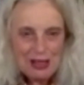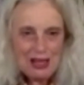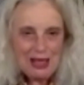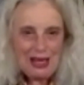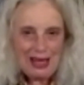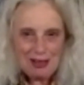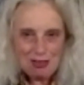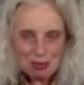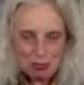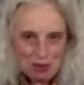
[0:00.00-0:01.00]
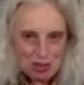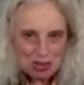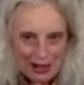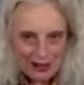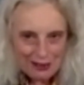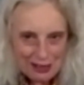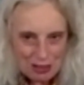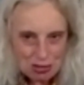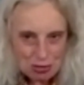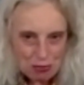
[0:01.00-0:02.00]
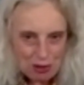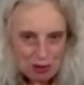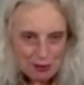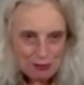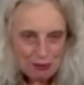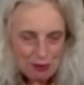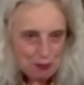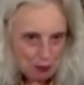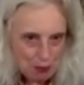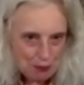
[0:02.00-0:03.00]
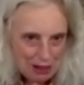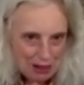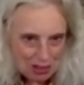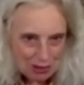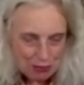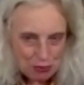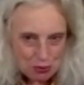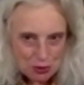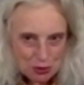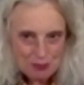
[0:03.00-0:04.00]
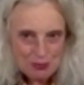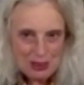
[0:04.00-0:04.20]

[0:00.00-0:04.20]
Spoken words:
and which areas of life are problematic for them,